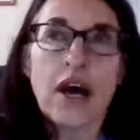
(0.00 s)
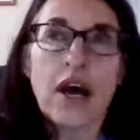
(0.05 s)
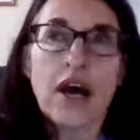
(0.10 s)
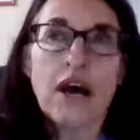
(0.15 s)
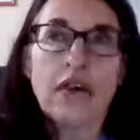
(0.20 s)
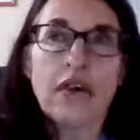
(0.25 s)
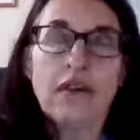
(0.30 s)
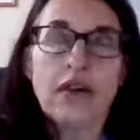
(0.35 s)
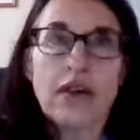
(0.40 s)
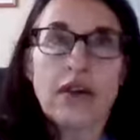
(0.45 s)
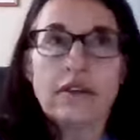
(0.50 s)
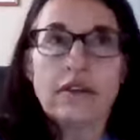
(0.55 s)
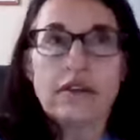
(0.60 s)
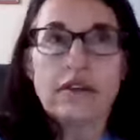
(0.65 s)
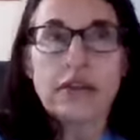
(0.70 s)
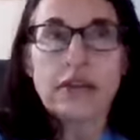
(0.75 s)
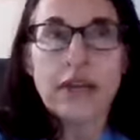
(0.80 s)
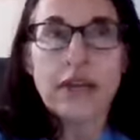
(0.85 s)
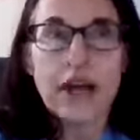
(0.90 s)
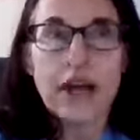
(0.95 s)
that
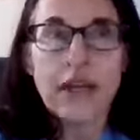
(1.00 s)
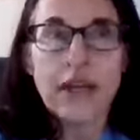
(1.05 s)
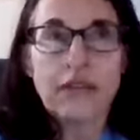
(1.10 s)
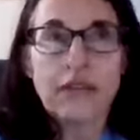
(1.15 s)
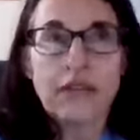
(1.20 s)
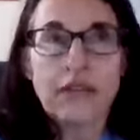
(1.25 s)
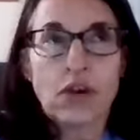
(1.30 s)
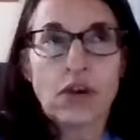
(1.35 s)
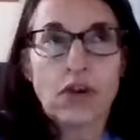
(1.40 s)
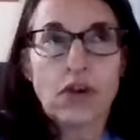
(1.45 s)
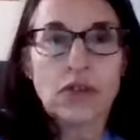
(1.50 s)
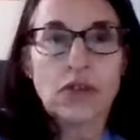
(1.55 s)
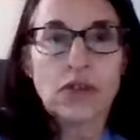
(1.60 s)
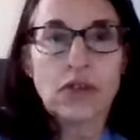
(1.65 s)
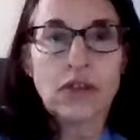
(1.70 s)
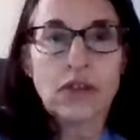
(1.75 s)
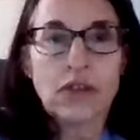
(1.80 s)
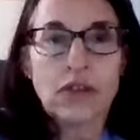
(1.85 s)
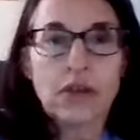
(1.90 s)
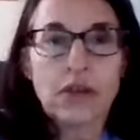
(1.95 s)
kind of goes
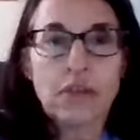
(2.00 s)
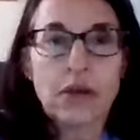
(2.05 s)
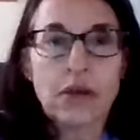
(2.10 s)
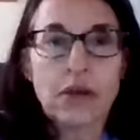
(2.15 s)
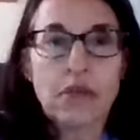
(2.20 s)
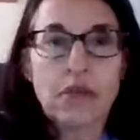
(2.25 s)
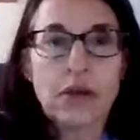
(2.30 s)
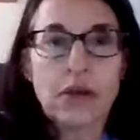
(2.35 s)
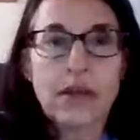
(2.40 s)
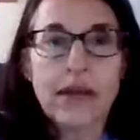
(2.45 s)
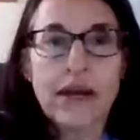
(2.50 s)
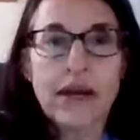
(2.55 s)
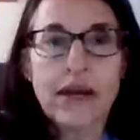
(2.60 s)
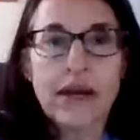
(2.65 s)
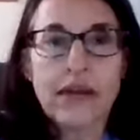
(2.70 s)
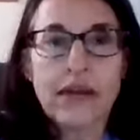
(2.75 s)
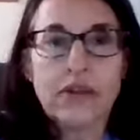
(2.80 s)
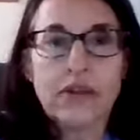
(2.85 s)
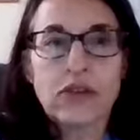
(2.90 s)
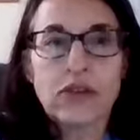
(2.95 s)
a little bit
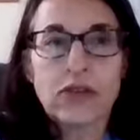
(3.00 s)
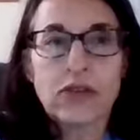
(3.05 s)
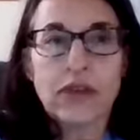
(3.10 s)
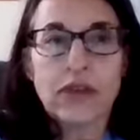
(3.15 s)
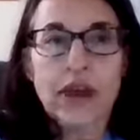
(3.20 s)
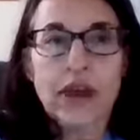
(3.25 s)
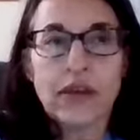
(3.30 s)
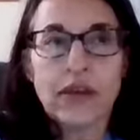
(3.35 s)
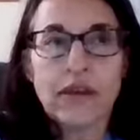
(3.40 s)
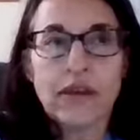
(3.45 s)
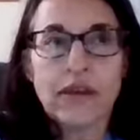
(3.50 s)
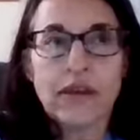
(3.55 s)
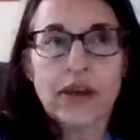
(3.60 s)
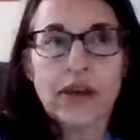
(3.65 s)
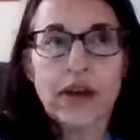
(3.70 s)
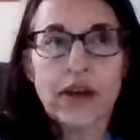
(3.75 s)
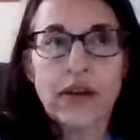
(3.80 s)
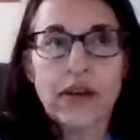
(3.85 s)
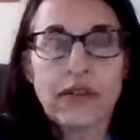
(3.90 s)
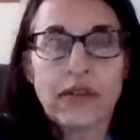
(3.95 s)
beyond that
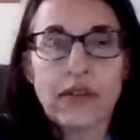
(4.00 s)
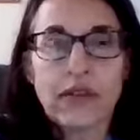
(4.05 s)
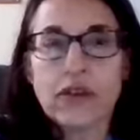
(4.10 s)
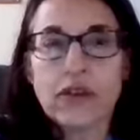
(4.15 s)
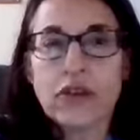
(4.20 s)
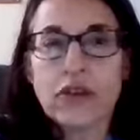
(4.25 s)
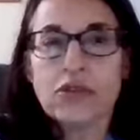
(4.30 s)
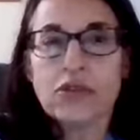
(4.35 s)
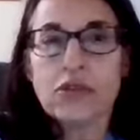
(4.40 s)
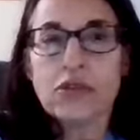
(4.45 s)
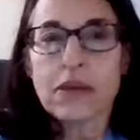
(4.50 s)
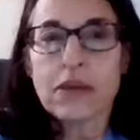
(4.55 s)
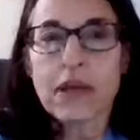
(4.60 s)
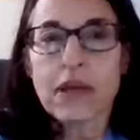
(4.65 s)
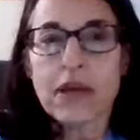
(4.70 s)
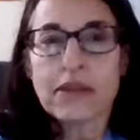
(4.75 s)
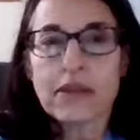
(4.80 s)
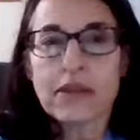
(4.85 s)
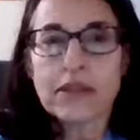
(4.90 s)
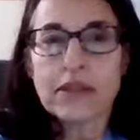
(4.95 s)
thing that used to be
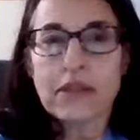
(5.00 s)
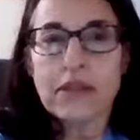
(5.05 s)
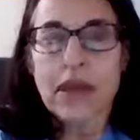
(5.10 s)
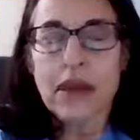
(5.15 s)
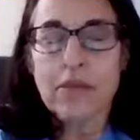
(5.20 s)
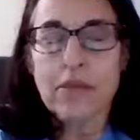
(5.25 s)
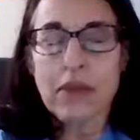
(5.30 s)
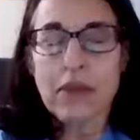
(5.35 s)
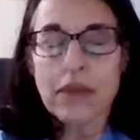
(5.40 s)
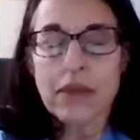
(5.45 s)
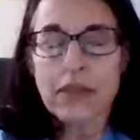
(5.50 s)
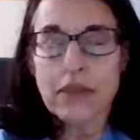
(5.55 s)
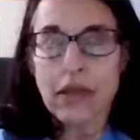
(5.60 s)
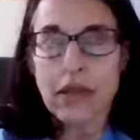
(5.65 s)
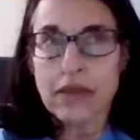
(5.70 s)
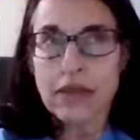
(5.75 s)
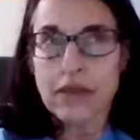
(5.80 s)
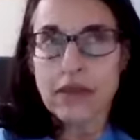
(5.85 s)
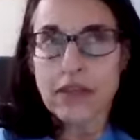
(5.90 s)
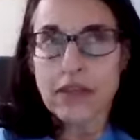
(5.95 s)
on the
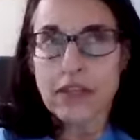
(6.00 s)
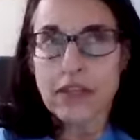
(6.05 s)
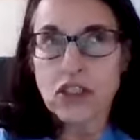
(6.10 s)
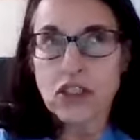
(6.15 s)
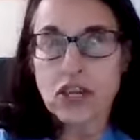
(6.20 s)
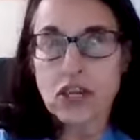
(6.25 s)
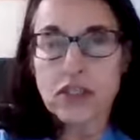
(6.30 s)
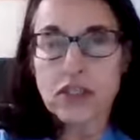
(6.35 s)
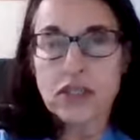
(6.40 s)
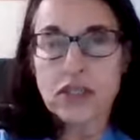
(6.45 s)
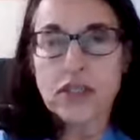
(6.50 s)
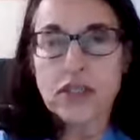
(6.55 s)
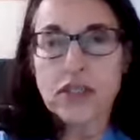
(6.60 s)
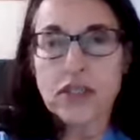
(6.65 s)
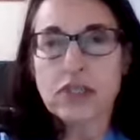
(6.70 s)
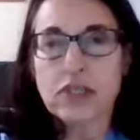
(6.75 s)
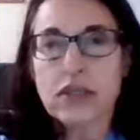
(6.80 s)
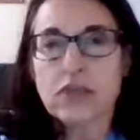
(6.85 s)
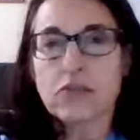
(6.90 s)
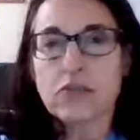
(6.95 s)
backside of the agendas
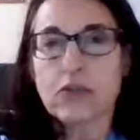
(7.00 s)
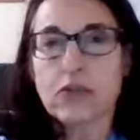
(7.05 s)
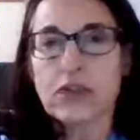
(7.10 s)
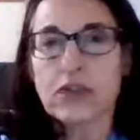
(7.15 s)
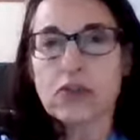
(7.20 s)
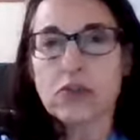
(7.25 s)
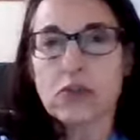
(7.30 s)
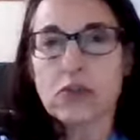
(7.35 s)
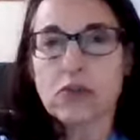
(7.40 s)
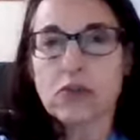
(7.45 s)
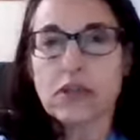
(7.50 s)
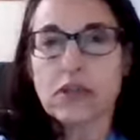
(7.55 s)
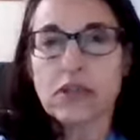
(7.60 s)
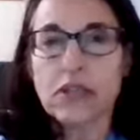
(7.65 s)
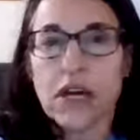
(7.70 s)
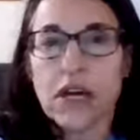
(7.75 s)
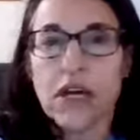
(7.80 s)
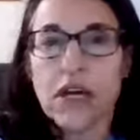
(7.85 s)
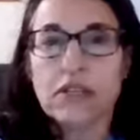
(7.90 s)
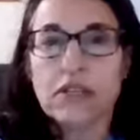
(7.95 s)
that says what each person
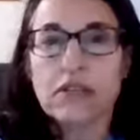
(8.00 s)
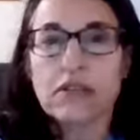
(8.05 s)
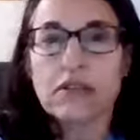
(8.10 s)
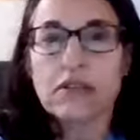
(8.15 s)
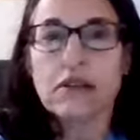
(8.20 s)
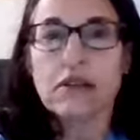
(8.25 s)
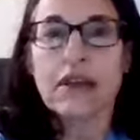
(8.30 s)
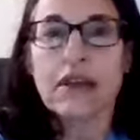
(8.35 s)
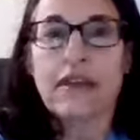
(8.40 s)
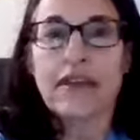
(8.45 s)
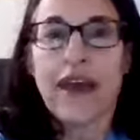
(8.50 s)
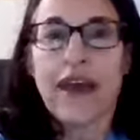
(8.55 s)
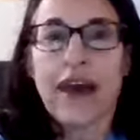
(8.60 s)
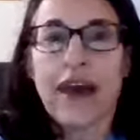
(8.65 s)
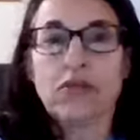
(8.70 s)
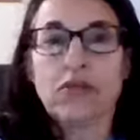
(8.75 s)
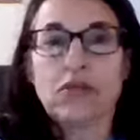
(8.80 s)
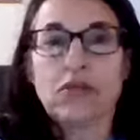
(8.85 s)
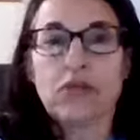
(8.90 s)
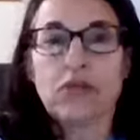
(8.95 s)
does.
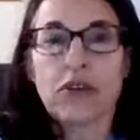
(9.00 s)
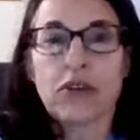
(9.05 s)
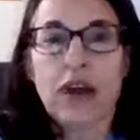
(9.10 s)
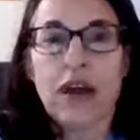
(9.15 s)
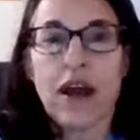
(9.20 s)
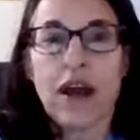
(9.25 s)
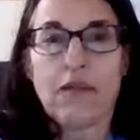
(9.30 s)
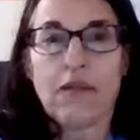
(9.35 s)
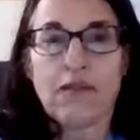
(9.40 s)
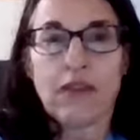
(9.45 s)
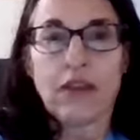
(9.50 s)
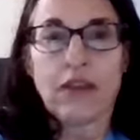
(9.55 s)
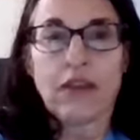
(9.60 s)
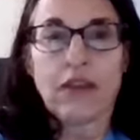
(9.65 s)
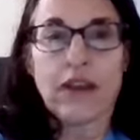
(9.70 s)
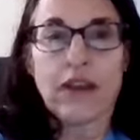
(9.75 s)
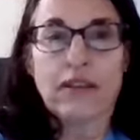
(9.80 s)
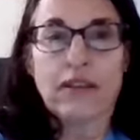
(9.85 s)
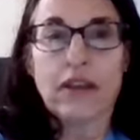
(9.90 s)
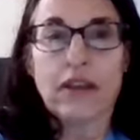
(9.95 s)
That was really helpful,
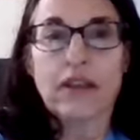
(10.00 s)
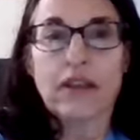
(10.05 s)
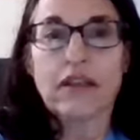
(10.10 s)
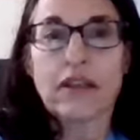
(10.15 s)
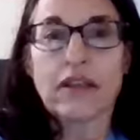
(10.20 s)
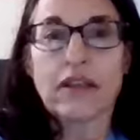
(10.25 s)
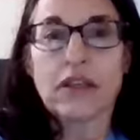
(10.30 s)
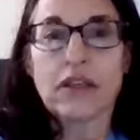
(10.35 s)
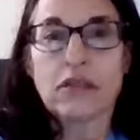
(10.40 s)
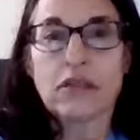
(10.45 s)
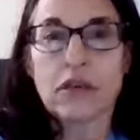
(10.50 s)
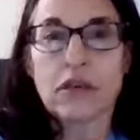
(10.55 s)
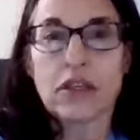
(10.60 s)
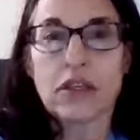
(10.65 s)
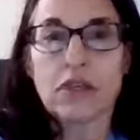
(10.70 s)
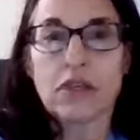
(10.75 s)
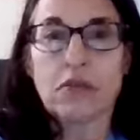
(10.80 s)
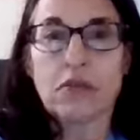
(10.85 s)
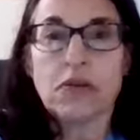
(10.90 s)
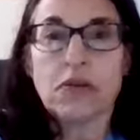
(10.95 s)
that thing that says what
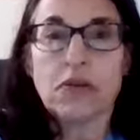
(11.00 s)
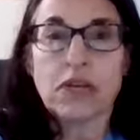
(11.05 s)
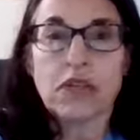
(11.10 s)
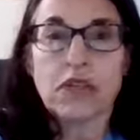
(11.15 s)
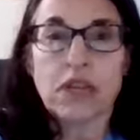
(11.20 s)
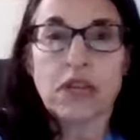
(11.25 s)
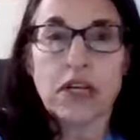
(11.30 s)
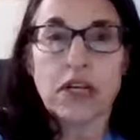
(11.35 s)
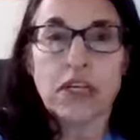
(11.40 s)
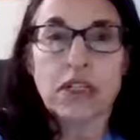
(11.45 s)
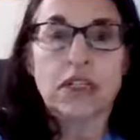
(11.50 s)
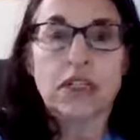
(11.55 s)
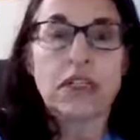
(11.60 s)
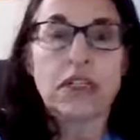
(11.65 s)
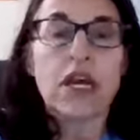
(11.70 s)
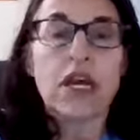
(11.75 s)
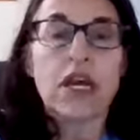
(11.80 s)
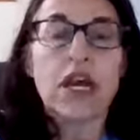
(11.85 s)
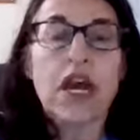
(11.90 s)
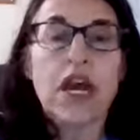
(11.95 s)
each person does.
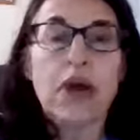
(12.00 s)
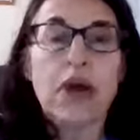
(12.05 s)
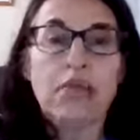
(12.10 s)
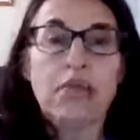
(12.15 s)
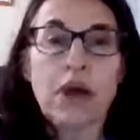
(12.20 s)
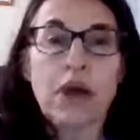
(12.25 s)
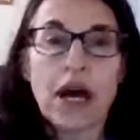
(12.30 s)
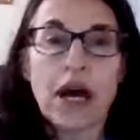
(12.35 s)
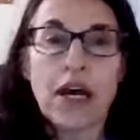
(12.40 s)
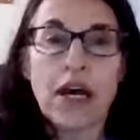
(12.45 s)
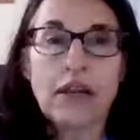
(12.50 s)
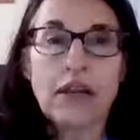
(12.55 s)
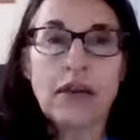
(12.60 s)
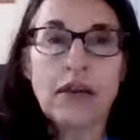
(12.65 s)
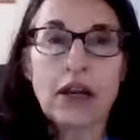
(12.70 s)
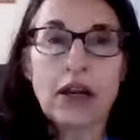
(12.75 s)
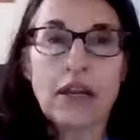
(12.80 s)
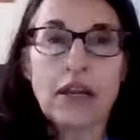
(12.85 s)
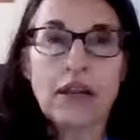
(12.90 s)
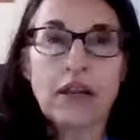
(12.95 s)
But
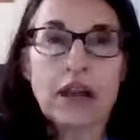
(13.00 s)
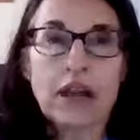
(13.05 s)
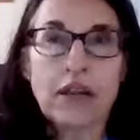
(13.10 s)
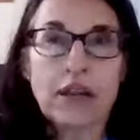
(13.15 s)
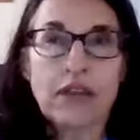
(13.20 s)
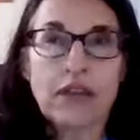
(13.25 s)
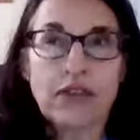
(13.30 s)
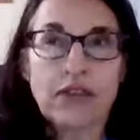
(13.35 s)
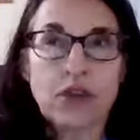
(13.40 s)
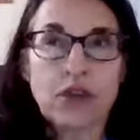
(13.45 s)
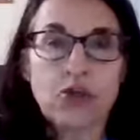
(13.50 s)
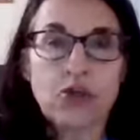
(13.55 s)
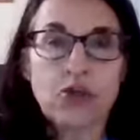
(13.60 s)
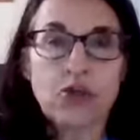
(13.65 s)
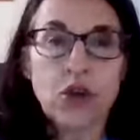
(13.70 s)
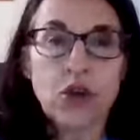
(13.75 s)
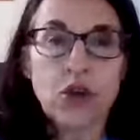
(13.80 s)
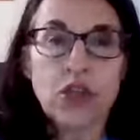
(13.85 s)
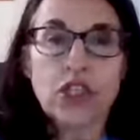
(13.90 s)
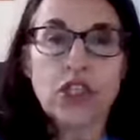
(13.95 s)
like if there's
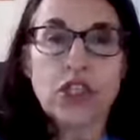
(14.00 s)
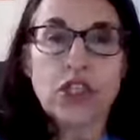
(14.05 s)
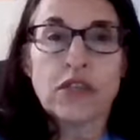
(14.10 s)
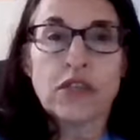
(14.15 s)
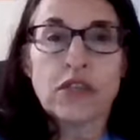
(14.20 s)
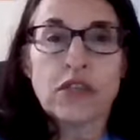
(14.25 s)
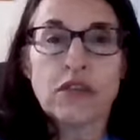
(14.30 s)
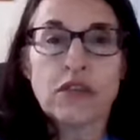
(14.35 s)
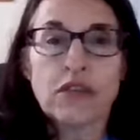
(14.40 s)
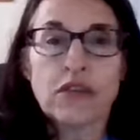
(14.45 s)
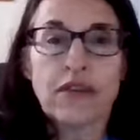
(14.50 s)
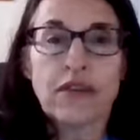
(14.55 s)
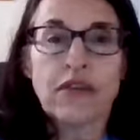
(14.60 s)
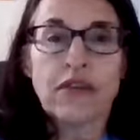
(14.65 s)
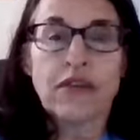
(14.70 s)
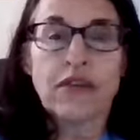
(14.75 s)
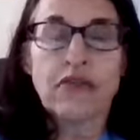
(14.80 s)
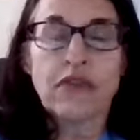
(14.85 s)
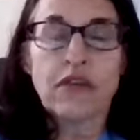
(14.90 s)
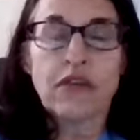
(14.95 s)
worksheets and stuff,
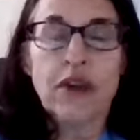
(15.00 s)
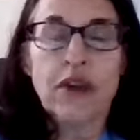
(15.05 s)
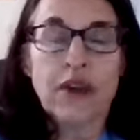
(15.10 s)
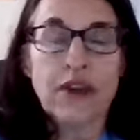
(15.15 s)
and if they're on